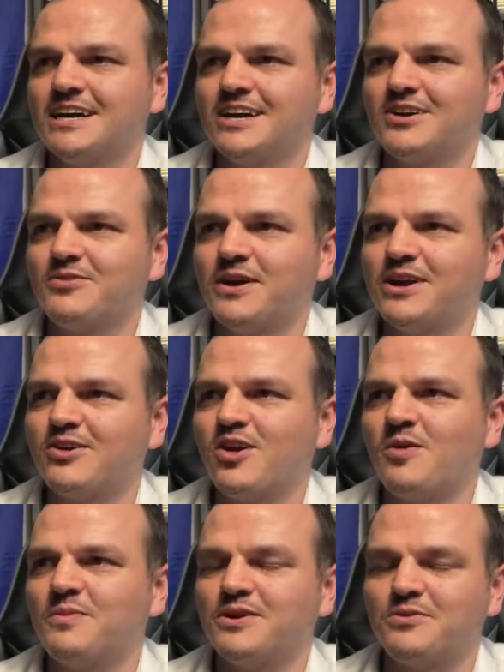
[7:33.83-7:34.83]
quite a
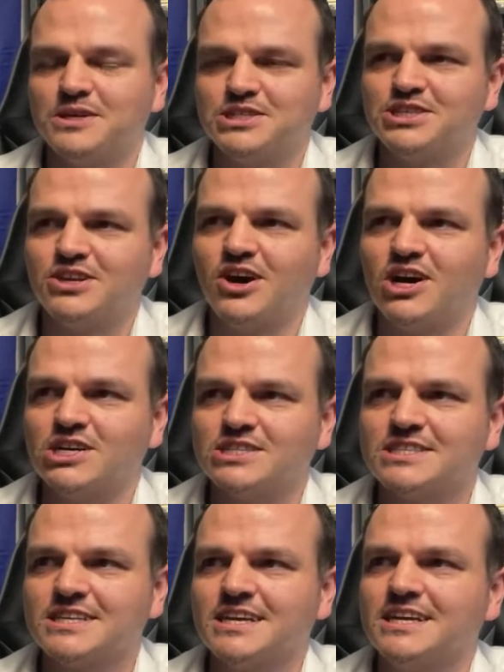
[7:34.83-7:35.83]
common question
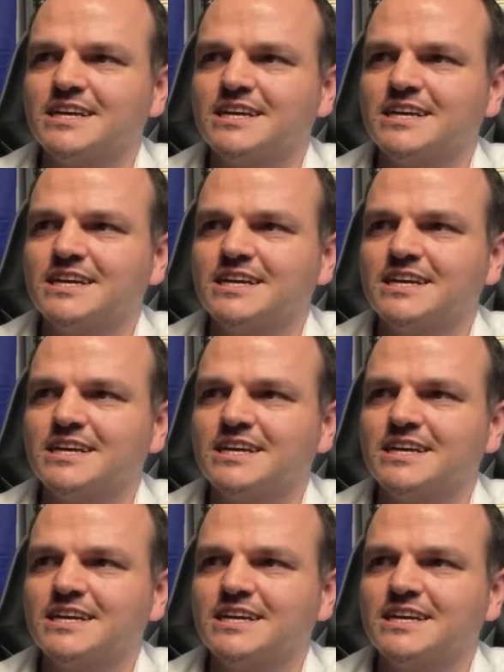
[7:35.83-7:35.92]
asked.